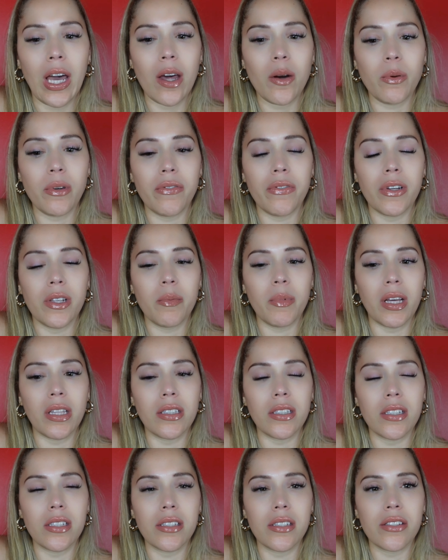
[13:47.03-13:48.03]
How do we feel
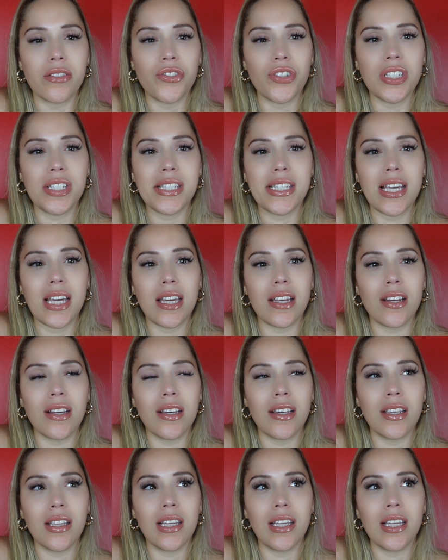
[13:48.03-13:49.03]
about this? She said,
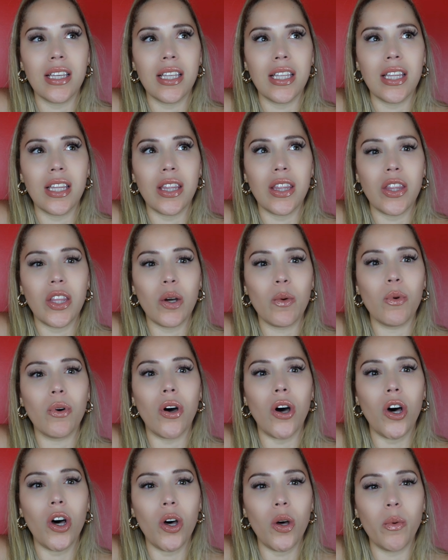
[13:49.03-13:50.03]
there
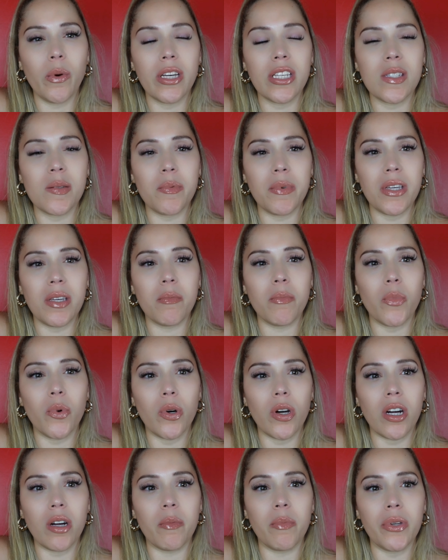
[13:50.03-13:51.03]
will always be
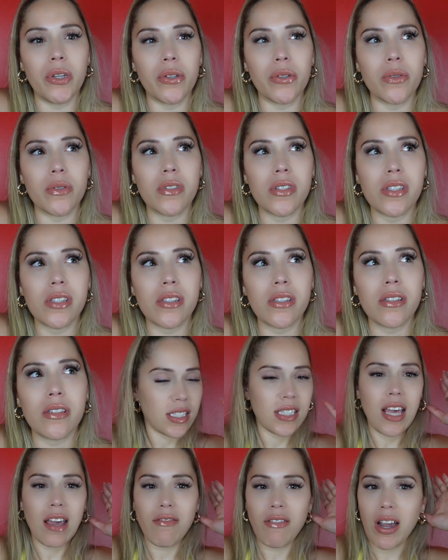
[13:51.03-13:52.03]
more abuse.
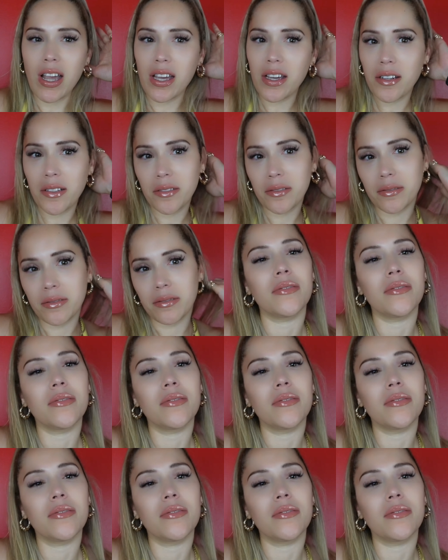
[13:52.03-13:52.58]
Is that right?